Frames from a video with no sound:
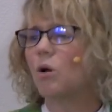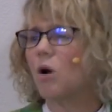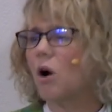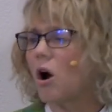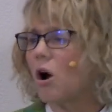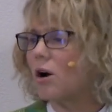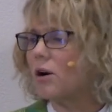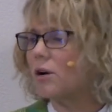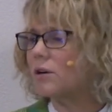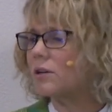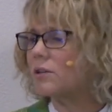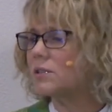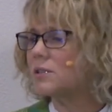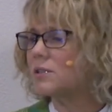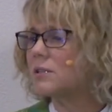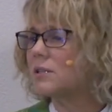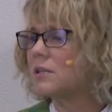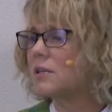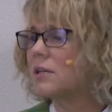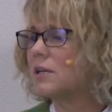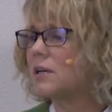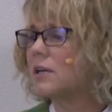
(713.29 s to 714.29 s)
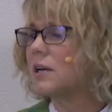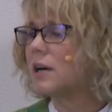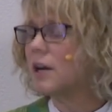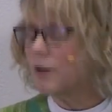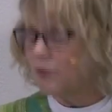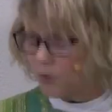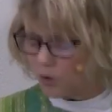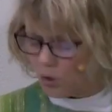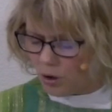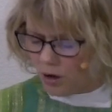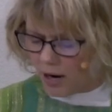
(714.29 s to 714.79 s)
heart
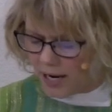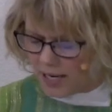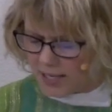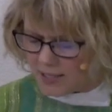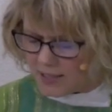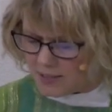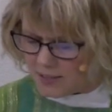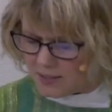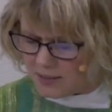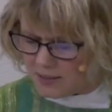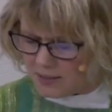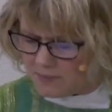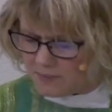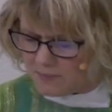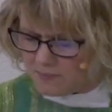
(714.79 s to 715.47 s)
of Christ.